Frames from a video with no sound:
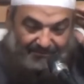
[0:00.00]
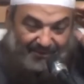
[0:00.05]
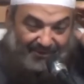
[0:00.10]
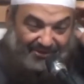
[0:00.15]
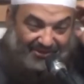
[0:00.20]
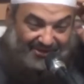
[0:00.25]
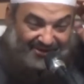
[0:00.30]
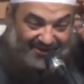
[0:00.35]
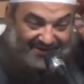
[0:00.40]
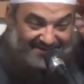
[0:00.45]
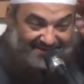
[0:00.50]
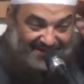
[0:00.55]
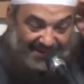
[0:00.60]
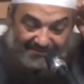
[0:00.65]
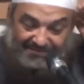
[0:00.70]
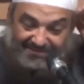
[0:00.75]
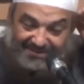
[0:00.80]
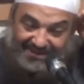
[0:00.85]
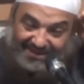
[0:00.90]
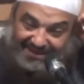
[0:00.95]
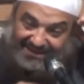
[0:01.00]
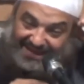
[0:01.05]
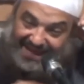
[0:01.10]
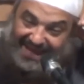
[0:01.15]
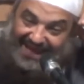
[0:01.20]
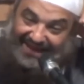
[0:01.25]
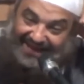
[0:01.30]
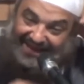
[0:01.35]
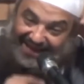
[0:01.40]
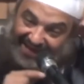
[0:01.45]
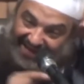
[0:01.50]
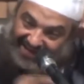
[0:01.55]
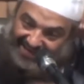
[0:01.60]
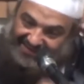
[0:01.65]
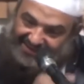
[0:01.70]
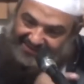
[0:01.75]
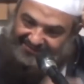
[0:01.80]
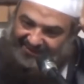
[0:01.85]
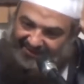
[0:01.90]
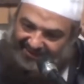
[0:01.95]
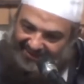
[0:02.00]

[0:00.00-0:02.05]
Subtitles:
But there is something there in the